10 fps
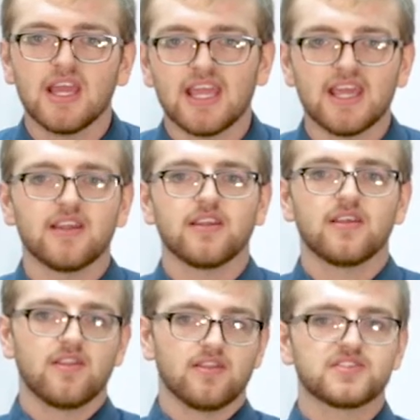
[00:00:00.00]

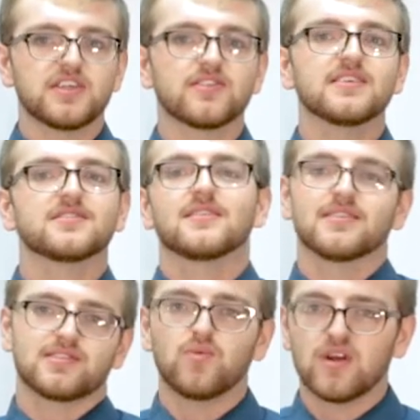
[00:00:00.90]
in the series,
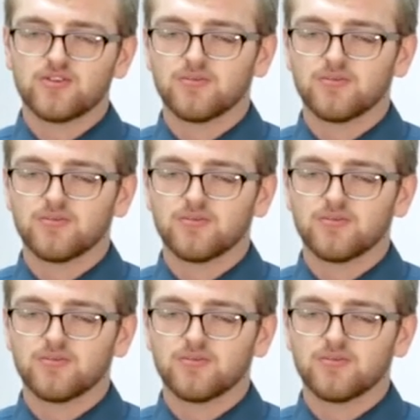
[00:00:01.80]
unless you went to